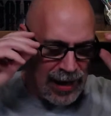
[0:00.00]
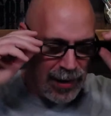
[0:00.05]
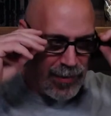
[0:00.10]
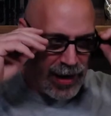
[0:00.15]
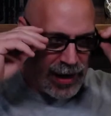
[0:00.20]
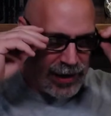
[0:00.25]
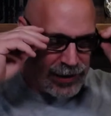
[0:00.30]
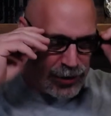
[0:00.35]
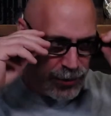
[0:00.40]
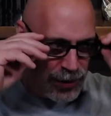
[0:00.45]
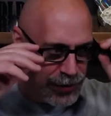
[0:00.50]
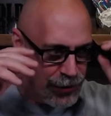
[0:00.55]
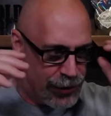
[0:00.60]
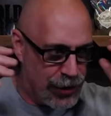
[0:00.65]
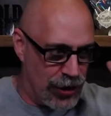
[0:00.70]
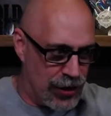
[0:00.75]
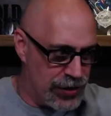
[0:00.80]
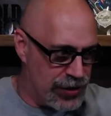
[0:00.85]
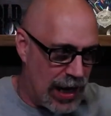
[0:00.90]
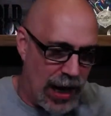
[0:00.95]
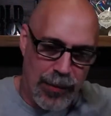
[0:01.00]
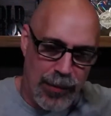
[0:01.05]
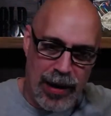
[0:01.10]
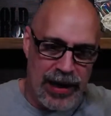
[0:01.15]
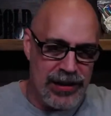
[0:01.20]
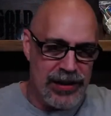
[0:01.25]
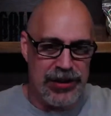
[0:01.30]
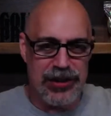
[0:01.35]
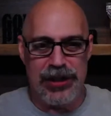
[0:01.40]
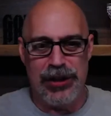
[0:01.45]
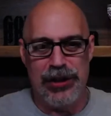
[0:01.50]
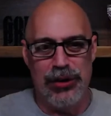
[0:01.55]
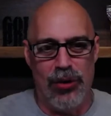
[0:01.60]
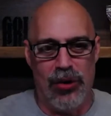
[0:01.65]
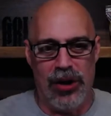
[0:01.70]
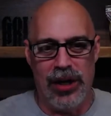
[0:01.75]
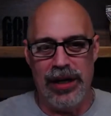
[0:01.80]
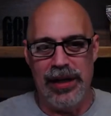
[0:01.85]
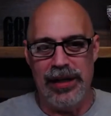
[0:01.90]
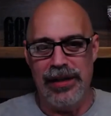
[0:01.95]
I might do one Thursday. I might just
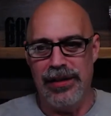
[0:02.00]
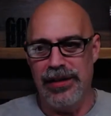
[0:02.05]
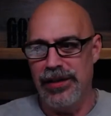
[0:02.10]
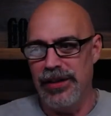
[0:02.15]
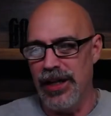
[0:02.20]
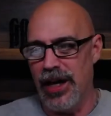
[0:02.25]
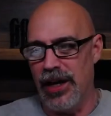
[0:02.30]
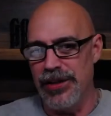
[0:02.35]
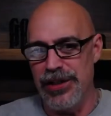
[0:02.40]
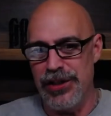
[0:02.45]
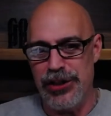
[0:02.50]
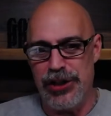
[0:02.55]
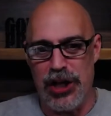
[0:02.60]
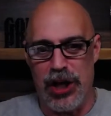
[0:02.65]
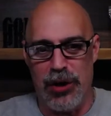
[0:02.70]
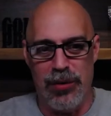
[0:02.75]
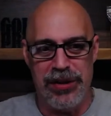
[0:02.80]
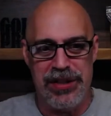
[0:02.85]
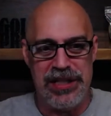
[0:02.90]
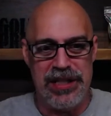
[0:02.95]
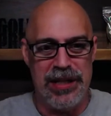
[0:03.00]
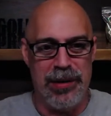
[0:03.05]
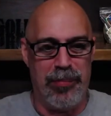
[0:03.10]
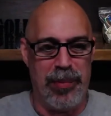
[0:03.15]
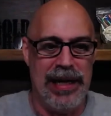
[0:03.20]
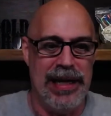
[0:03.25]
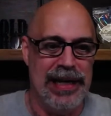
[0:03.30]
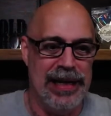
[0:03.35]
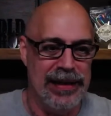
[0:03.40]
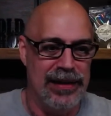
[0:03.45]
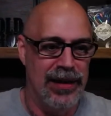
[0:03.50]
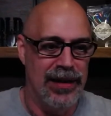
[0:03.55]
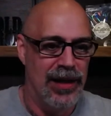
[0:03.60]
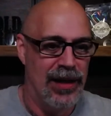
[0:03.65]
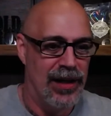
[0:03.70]
ignore it and y'all just saw what's in the pan.